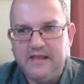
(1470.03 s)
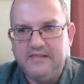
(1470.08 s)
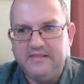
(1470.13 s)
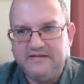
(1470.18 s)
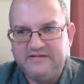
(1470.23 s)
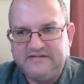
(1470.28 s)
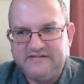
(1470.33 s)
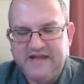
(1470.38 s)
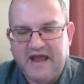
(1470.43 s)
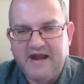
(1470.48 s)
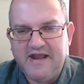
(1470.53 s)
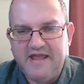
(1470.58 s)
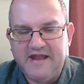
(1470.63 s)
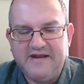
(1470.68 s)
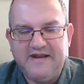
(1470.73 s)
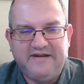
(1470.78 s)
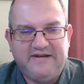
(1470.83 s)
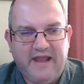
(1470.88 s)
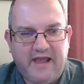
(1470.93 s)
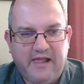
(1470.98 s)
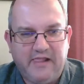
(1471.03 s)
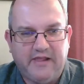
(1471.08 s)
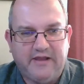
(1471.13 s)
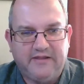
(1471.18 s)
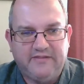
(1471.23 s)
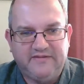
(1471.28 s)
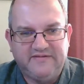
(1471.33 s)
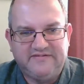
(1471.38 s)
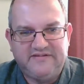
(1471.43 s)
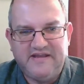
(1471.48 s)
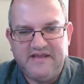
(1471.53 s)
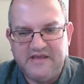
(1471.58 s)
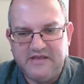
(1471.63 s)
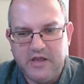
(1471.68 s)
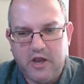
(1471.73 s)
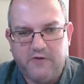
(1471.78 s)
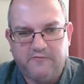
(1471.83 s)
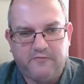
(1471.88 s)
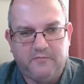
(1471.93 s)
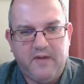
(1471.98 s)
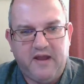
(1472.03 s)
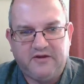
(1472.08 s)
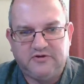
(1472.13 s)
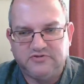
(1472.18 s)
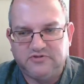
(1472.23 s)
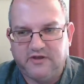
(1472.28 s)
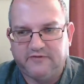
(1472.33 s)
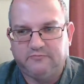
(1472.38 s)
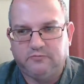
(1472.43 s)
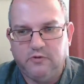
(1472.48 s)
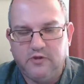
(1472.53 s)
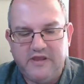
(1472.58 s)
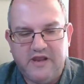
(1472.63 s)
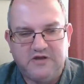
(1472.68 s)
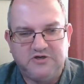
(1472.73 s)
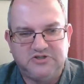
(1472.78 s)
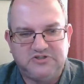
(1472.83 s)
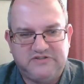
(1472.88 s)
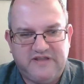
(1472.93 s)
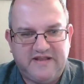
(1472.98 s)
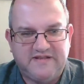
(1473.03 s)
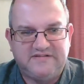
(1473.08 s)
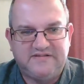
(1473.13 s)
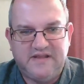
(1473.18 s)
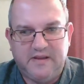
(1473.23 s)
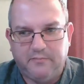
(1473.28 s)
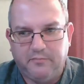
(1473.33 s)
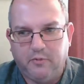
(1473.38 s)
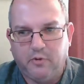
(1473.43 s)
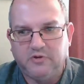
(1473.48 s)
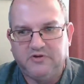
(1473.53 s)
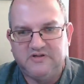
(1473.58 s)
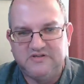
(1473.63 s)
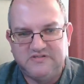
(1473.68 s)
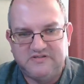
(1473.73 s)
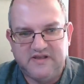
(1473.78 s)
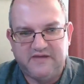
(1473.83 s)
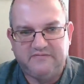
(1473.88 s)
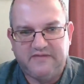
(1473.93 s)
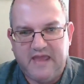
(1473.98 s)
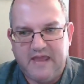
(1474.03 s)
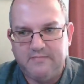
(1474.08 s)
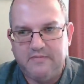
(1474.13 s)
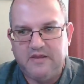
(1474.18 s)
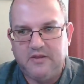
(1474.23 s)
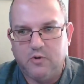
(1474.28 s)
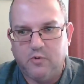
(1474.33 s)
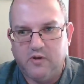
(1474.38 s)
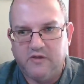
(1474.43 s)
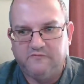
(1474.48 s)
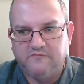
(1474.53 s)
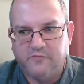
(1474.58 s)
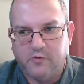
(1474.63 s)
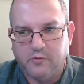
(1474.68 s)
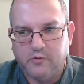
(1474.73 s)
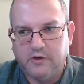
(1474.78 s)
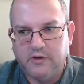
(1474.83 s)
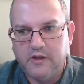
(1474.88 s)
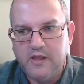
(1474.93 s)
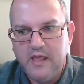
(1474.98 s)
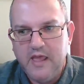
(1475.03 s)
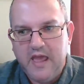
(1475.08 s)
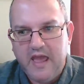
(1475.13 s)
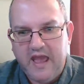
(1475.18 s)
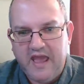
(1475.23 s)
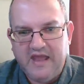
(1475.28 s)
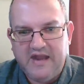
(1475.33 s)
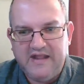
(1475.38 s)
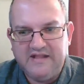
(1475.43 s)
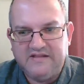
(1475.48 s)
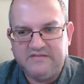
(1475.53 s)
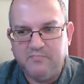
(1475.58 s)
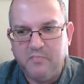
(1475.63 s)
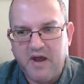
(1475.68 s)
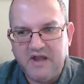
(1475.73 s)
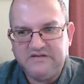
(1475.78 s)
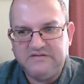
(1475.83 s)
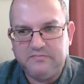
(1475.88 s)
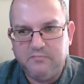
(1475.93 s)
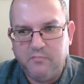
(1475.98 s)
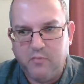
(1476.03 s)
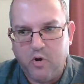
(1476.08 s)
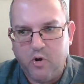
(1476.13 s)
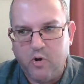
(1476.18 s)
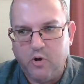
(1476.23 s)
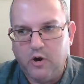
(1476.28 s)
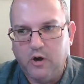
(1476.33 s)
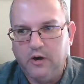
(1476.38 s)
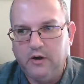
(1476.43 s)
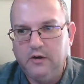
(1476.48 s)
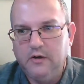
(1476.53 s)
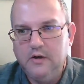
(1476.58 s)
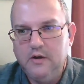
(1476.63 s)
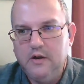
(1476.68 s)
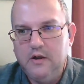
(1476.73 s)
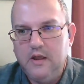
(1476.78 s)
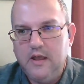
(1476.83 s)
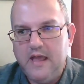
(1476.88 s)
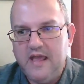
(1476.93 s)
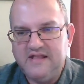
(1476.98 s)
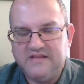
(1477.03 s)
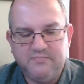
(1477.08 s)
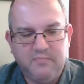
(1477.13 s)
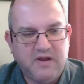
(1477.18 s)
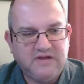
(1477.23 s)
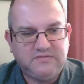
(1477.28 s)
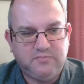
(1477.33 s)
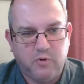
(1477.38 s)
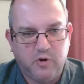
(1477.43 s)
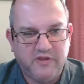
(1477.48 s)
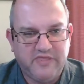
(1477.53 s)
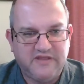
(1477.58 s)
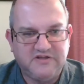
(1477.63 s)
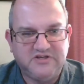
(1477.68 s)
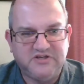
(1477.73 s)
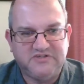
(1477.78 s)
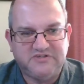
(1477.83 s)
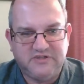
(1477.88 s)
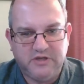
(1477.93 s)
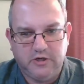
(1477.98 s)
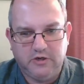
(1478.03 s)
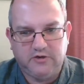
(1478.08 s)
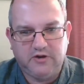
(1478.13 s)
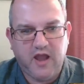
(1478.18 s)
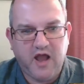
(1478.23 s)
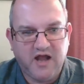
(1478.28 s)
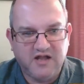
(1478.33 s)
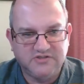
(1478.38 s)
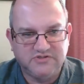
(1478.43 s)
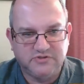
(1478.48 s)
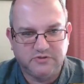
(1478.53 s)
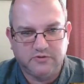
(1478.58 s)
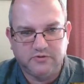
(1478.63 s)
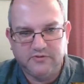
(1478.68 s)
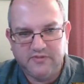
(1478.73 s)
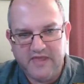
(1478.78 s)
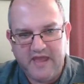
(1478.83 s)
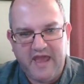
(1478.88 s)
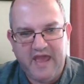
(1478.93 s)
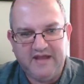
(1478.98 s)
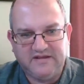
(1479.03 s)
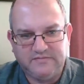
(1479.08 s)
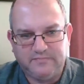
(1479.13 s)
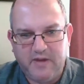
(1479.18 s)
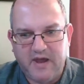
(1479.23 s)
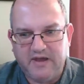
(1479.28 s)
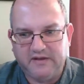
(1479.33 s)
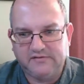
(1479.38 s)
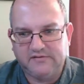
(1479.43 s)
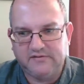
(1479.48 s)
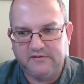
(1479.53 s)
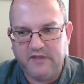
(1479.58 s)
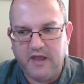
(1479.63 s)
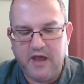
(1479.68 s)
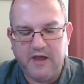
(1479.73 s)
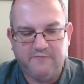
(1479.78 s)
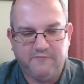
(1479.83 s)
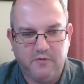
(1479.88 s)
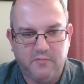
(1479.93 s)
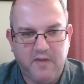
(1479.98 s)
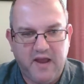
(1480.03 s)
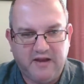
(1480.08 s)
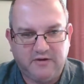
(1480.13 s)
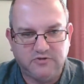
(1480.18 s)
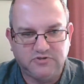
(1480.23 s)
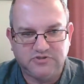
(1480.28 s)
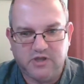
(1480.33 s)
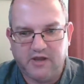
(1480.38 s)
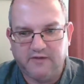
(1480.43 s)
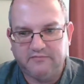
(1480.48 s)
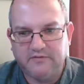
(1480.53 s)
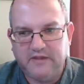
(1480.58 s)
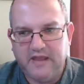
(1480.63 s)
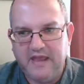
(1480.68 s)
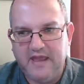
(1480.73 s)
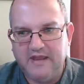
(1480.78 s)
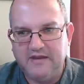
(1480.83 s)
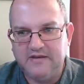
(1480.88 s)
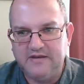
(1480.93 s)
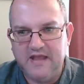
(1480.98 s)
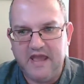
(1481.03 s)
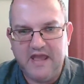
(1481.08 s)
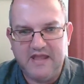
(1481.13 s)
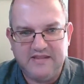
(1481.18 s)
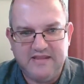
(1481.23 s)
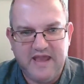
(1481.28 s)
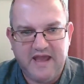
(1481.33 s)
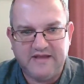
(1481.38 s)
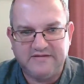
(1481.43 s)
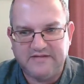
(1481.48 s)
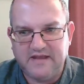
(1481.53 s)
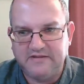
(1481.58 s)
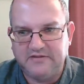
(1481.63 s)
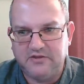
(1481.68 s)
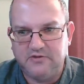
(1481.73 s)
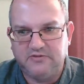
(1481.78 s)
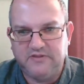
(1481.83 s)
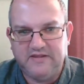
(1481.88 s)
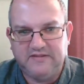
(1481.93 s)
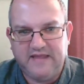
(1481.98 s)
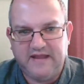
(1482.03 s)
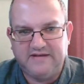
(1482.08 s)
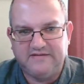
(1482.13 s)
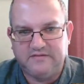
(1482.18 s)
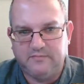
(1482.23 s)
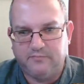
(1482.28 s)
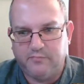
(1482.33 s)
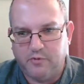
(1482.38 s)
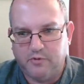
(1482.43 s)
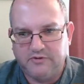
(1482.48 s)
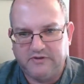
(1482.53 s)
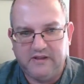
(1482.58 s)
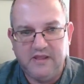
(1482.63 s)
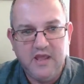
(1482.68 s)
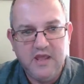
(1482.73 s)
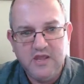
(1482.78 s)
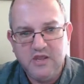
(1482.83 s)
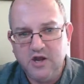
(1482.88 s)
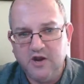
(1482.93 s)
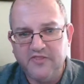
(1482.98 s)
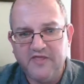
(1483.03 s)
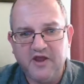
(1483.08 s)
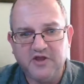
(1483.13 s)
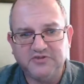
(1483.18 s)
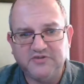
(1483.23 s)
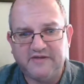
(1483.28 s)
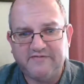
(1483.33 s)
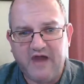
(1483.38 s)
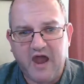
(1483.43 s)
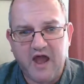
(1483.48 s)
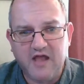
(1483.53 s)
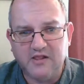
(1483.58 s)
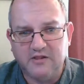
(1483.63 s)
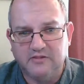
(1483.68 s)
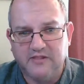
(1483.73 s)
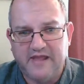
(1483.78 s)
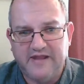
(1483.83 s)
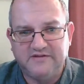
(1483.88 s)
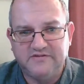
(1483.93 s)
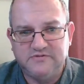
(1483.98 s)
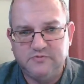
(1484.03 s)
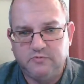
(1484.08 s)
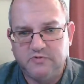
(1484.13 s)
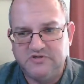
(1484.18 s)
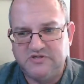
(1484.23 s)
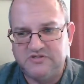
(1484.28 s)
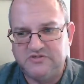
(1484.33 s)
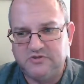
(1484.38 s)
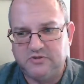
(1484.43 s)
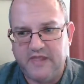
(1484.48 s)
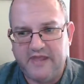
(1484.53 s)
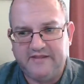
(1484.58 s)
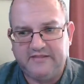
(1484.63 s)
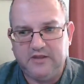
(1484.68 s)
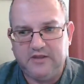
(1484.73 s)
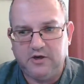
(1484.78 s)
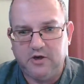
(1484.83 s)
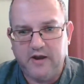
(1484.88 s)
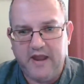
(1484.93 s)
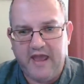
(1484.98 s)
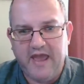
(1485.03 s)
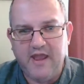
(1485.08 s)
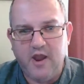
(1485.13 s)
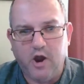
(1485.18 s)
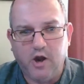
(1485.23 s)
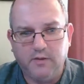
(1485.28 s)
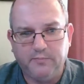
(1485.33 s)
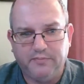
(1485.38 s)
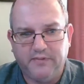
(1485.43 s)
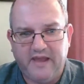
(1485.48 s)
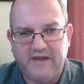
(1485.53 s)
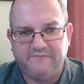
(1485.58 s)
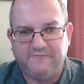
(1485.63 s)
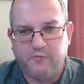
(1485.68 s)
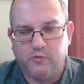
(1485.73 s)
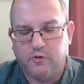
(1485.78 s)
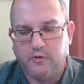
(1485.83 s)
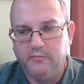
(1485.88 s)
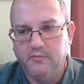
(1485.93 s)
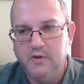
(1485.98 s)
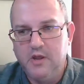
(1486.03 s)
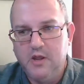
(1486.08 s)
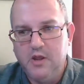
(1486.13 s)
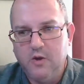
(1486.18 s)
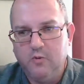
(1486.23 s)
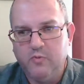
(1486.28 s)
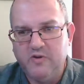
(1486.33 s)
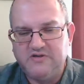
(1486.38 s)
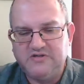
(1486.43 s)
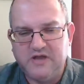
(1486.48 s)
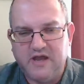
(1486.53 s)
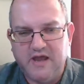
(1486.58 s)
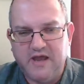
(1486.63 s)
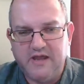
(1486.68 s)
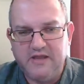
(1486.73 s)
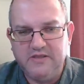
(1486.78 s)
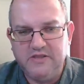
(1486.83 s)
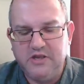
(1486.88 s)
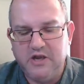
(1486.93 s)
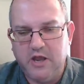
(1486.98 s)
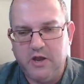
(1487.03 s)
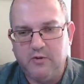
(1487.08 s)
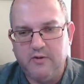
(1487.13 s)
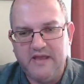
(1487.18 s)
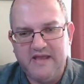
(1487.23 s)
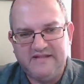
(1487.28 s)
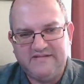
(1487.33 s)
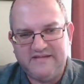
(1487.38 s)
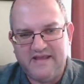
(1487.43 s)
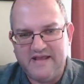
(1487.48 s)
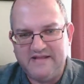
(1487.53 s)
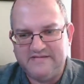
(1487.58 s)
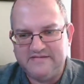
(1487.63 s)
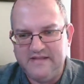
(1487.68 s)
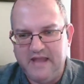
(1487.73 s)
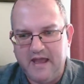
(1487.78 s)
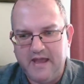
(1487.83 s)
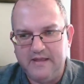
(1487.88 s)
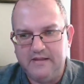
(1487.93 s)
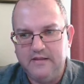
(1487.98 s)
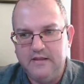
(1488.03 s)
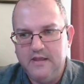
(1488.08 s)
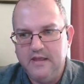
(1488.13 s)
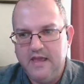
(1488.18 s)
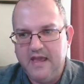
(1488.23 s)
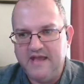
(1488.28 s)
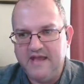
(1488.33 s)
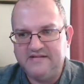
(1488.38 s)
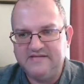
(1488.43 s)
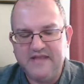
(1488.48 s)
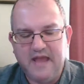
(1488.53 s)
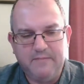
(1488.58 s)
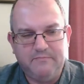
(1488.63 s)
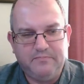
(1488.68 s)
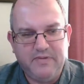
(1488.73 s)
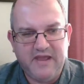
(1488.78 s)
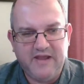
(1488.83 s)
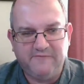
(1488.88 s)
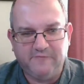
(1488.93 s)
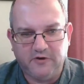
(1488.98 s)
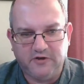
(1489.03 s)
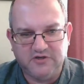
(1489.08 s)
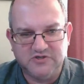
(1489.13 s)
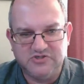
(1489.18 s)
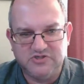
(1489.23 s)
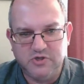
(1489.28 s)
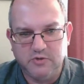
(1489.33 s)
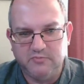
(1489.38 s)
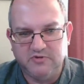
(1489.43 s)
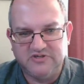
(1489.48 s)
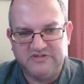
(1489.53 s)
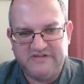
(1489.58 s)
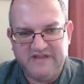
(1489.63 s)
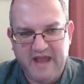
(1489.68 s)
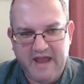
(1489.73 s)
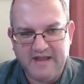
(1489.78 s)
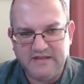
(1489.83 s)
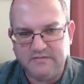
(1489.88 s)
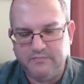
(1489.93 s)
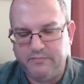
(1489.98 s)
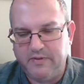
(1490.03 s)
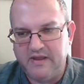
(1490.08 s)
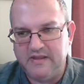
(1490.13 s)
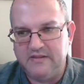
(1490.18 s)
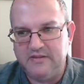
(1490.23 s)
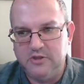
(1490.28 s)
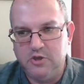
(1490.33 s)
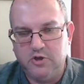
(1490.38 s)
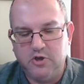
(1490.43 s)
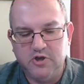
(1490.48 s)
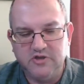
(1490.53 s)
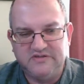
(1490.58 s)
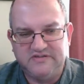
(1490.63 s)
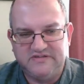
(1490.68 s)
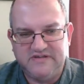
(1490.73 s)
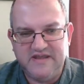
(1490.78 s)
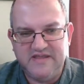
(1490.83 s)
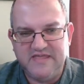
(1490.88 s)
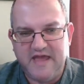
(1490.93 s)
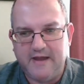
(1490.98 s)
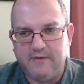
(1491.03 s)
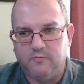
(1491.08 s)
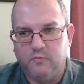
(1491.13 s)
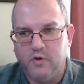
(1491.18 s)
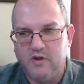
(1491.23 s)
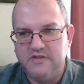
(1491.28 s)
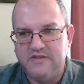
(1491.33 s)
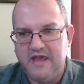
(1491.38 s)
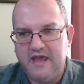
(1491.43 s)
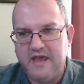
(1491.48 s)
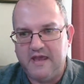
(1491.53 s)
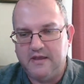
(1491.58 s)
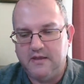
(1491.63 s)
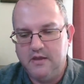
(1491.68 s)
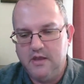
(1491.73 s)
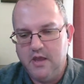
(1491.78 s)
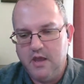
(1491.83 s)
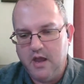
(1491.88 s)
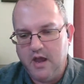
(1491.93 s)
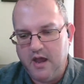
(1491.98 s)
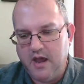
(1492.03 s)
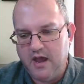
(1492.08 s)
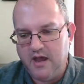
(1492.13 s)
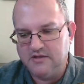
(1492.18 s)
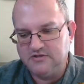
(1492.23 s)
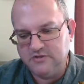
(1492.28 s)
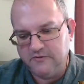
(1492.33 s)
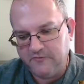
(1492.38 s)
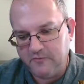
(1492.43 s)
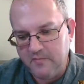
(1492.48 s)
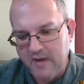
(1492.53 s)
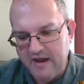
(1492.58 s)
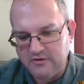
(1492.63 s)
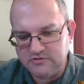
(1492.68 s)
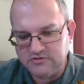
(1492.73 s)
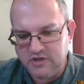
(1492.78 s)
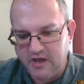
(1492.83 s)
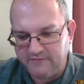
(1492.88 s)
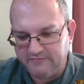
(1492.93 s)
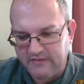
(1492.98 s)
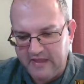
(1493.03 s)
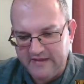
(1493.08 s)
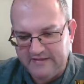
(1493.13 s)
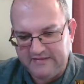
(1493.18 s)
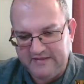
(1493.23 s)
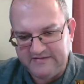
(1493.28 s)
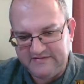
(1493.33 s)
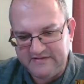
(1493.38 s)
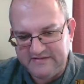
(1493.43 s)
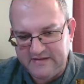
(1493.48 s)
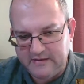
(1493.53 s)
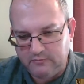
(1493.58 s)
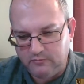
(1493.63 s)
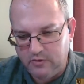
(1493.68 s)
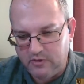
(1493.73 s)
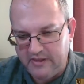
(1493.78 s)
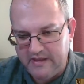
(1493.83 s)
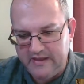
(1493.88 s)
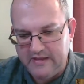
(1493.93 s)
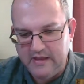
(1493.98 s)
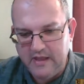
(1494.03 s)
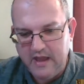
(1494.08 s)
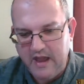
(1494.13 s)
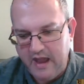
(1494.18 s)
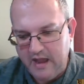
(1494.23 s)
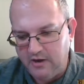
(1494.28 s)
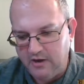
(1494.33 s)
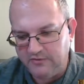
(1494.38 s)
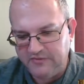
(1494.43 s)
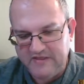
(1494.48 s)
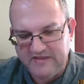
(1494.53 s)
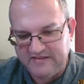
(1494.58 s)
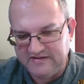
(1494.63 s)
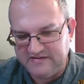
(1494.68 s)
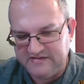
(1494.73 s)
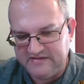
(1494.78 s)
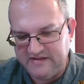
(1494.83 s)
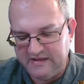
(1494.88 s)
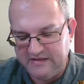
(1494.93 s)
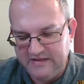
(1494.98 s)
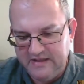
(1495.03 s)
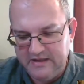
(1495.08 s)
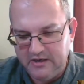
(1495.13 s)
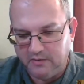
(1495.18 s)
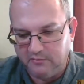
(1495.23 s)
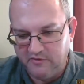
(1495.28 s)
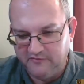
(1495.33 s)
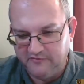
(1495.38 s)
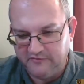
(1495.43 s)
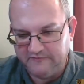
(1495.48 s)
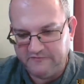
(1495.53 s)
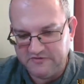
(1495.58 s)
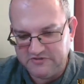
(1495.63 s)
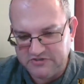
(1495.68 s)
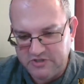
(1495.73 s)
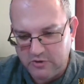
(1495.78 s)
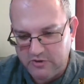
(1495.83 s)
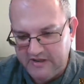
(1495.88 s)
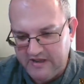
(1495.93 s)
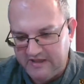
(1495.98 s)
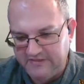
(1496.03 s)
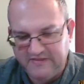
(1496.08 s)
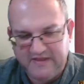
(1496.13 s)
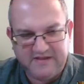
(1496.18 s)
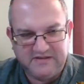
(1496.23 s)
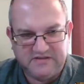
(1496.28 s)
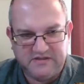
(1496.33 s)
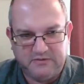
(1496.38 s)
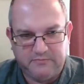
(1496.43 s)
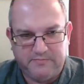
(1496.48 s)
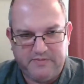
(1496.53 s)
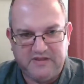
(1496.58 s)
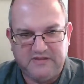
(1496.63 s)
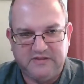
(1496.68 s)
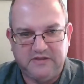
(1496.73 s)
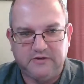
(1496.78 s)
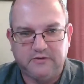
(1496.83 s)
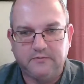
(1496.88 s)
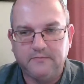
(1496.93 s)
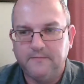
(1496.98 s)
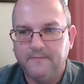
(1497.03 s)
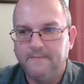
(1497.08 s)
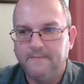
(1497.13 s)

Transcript: Satya Nadella, the CEO for Microsoft, really understands the importance of gaming going forward, and it's much more than just their console, the Xbox for Microsoft. And yes, I do think that is important. They also have HoloLens, which is like their AR platform, which it's not big for consumers yet, but you could see that one day. So for Microsoft, like this isn't really, I don't think this is a needle mover. For Sony, I think it's a big deal.